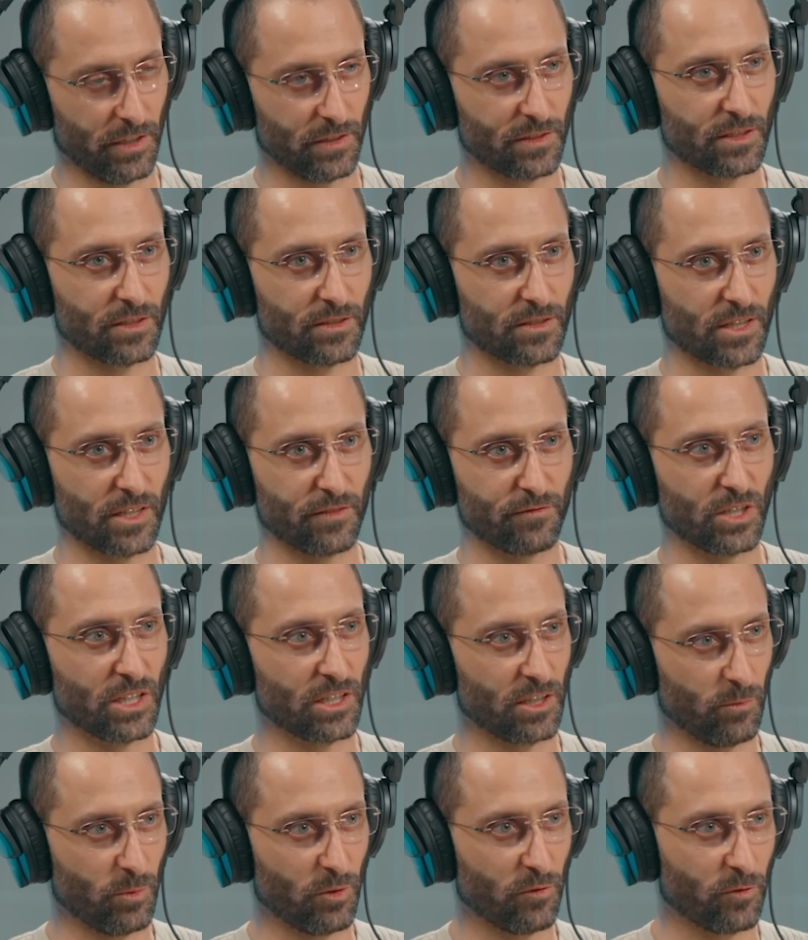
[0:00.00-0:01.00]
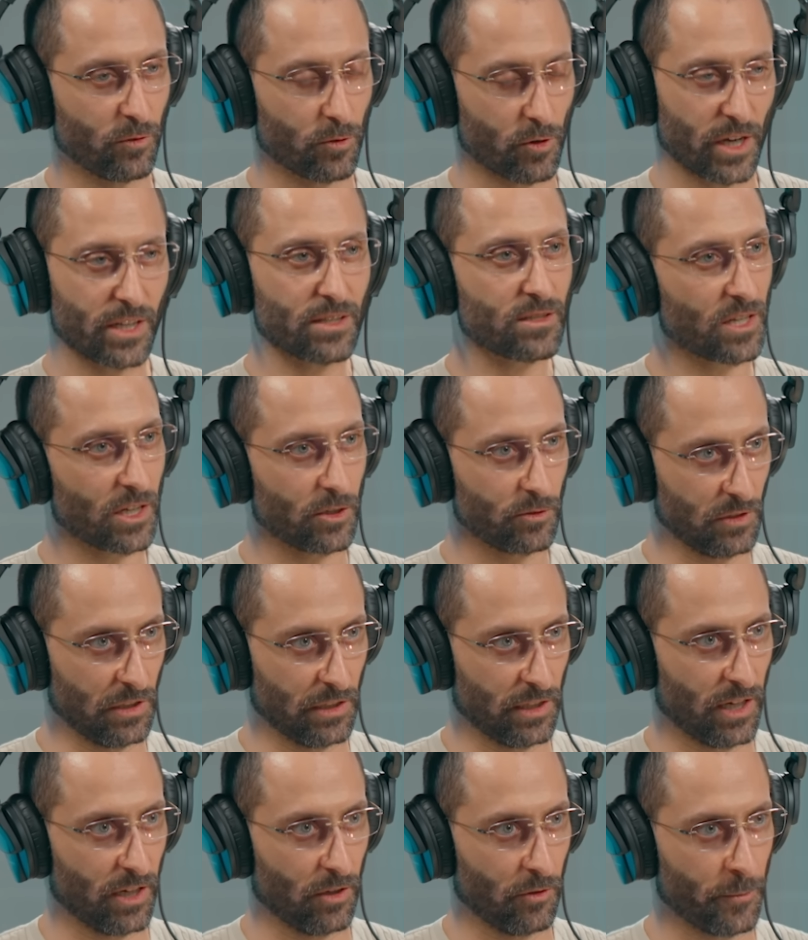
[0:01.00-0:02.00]
since they've done it before, and Saudi
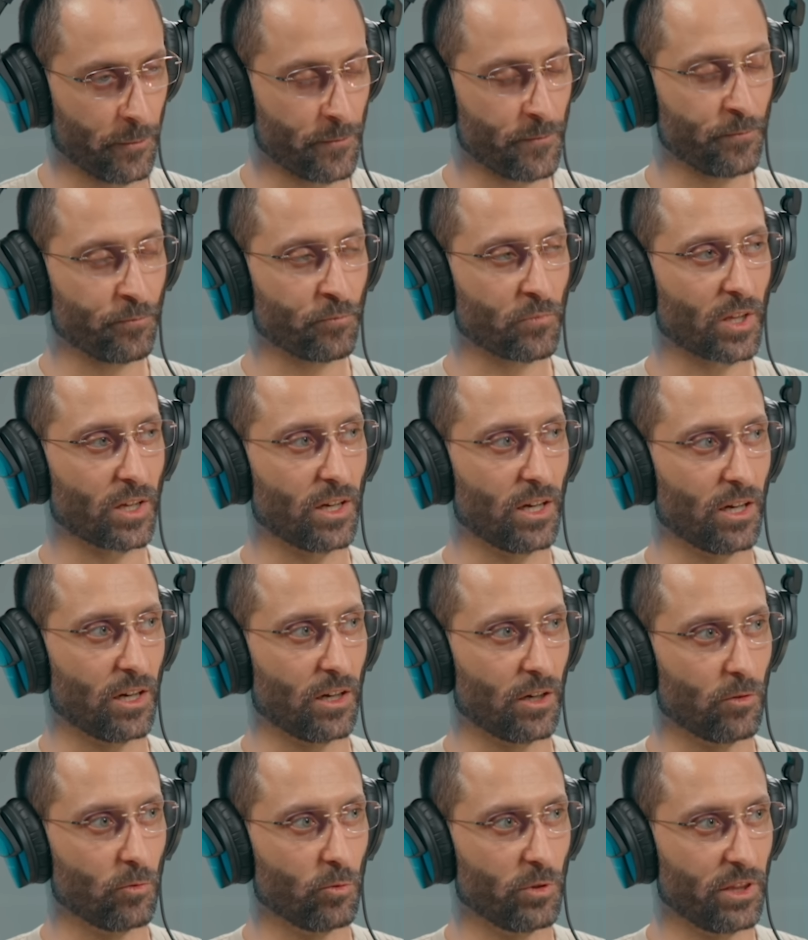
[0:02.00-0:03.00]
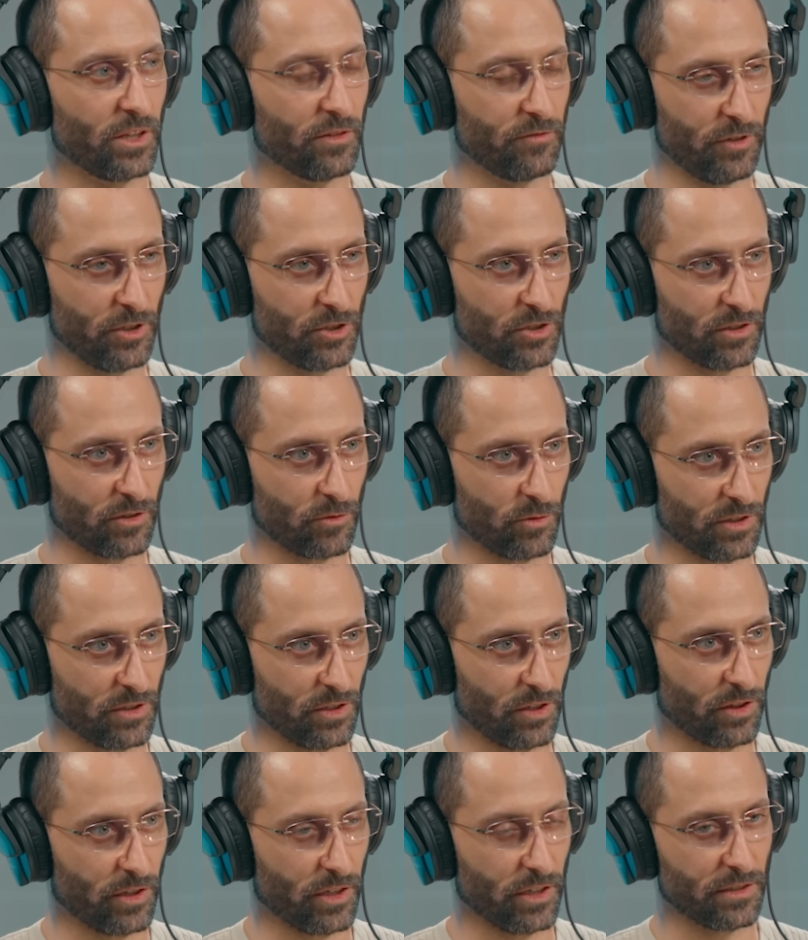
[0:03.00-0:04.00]
now, with the Vision
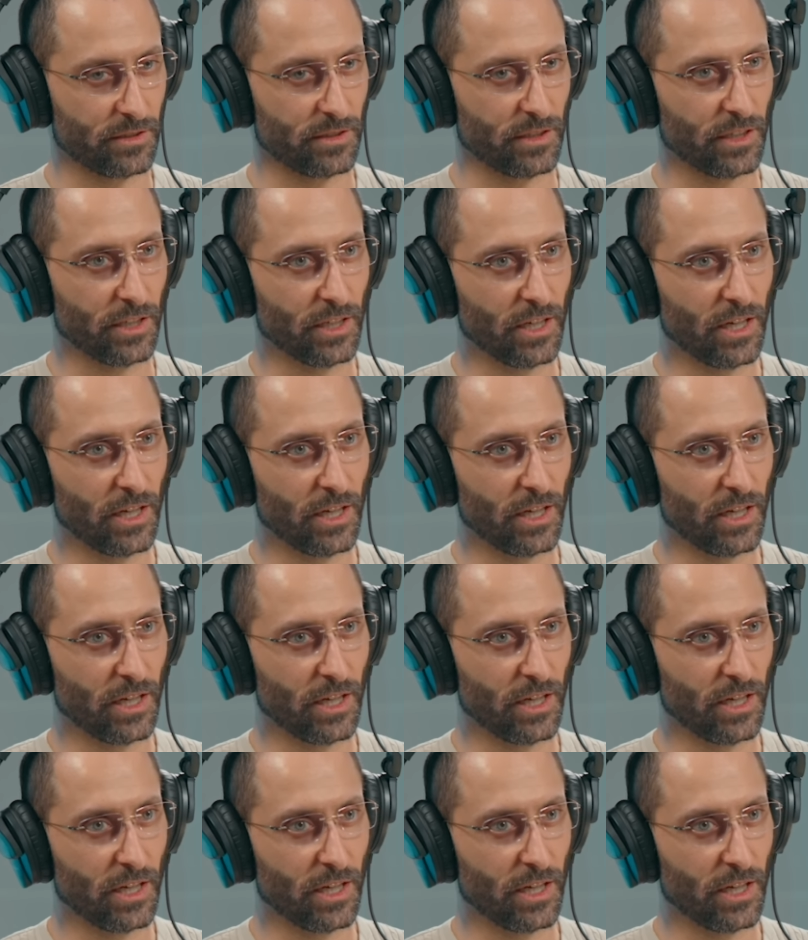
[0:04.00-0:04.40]
2030,